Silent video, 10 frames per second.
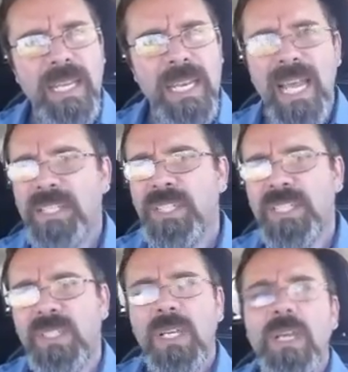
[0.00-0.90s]
And not
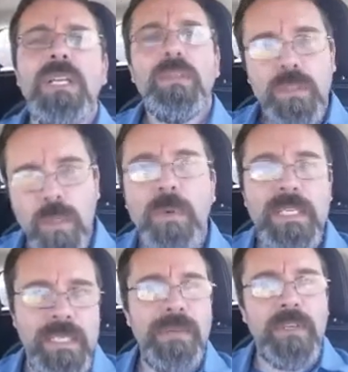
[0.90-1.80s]
just so we
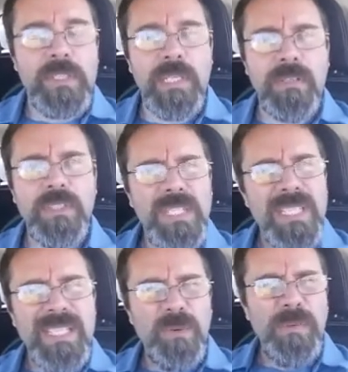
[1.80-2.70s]
can save ourselves.
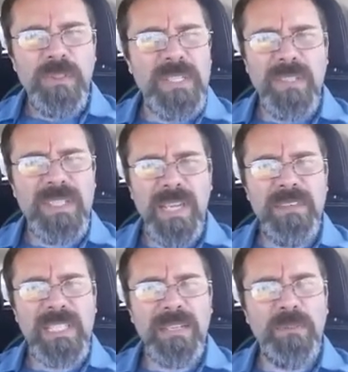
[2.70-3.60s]
Jesus said whoever tries to save
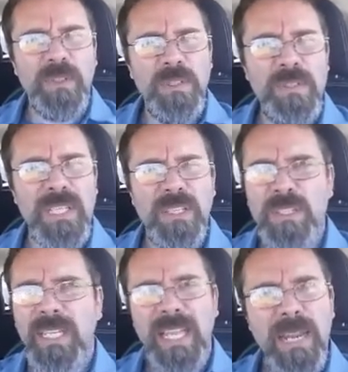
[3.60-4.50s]
his life will lose it.
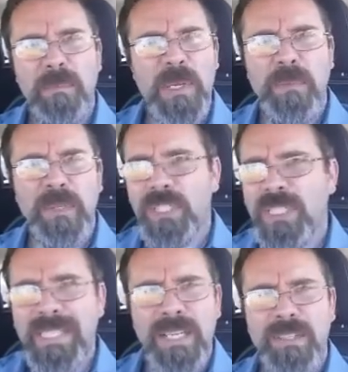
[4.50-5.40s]
There's a lot of people who are
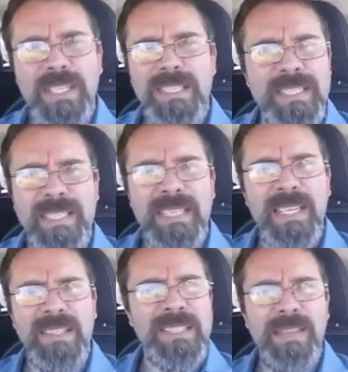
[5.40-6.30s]
just interested
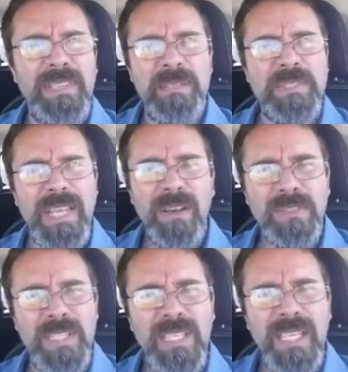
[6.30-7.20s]
in saving
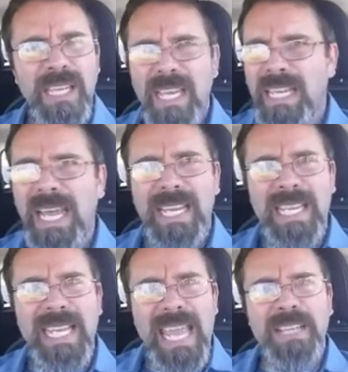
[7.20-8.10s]
themselves and not
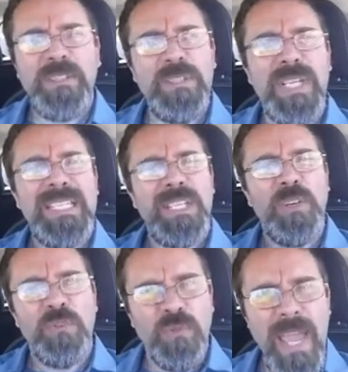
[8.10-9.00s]
in
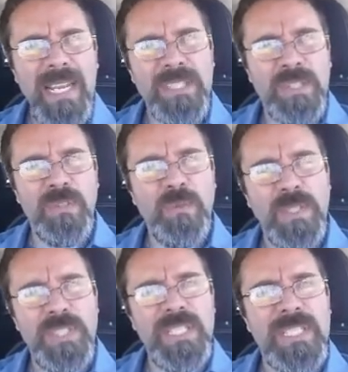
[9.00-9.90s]
exercising gratitude to
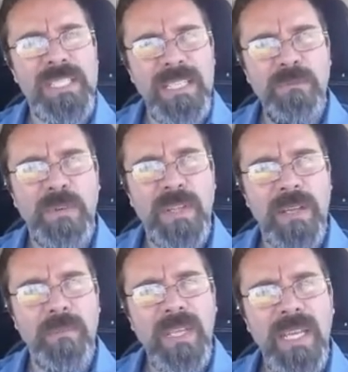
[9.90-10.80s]
what Jesus did for
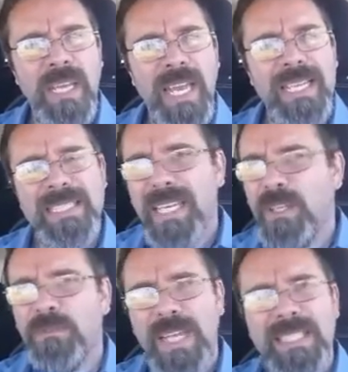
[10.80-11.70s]
them. I can tell
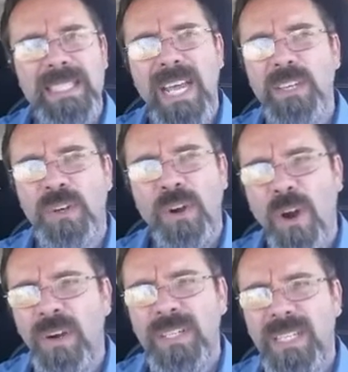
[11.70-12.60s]
you if that's not your
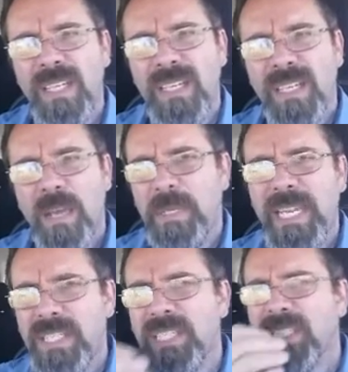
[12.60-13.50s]
heart,
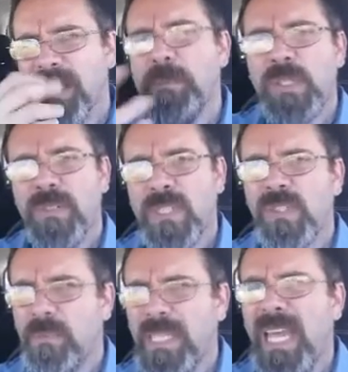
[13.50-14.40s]
not just lip service
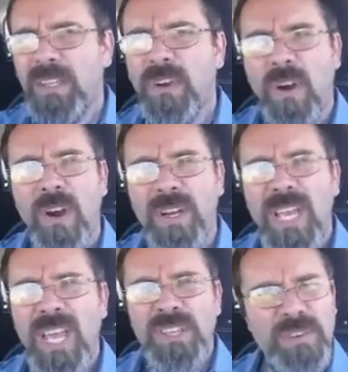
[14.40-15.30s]
to it, but not your heart,
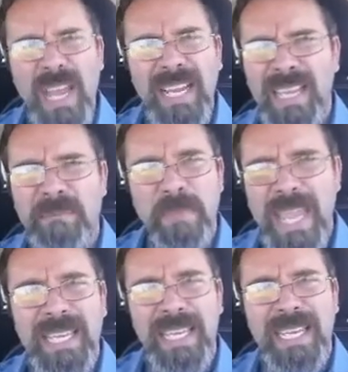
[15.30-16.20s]
you're not going to
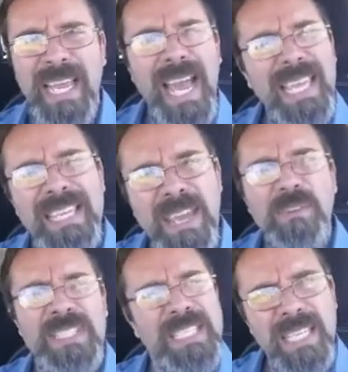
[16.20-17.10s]
make it. I
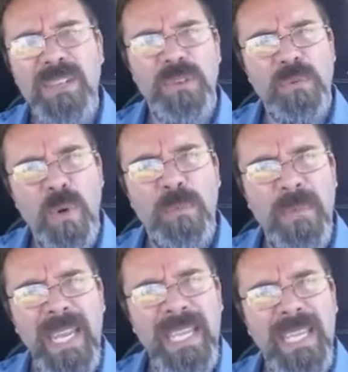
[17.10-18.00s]
guarantee you won't
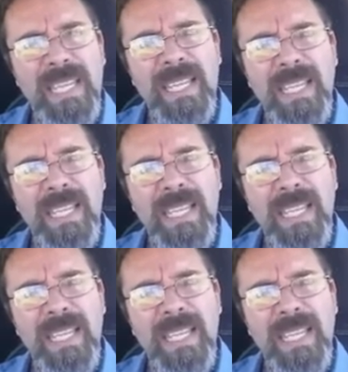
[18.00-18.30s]
make it.